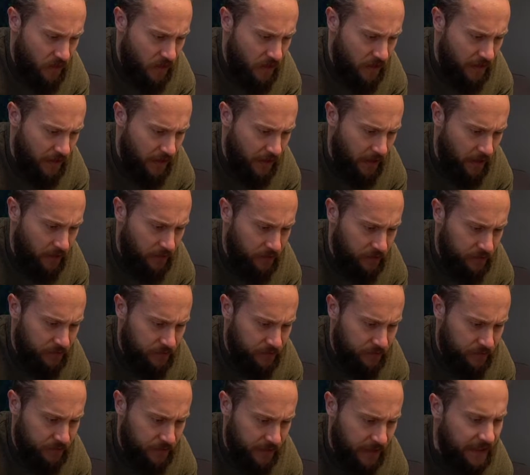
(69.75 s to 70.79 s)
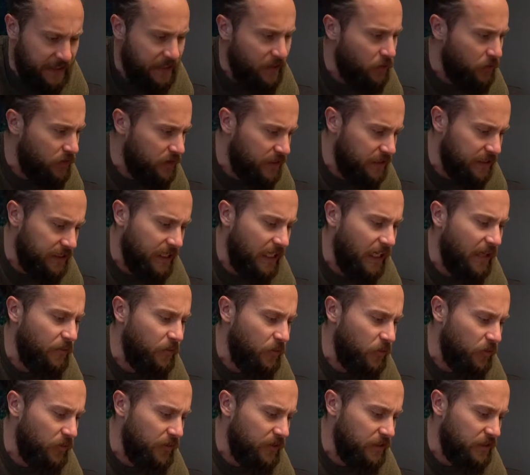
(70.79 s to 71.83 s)
You know? Like there was a time
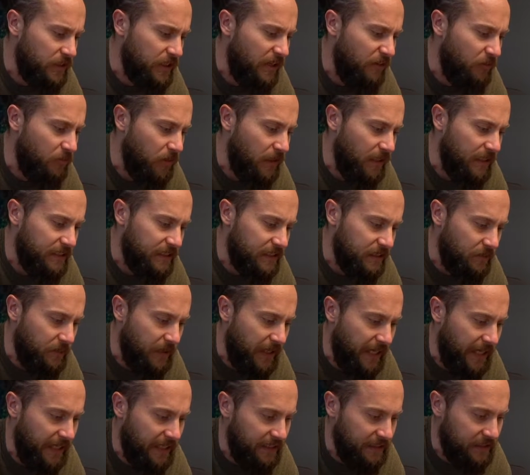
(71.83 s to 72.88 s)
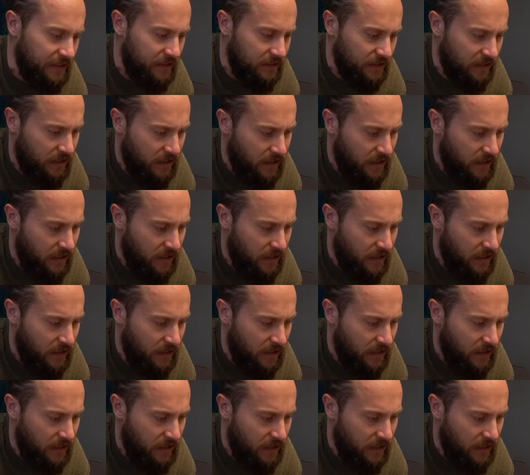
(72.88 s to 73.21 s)
when we used to have plastic bags,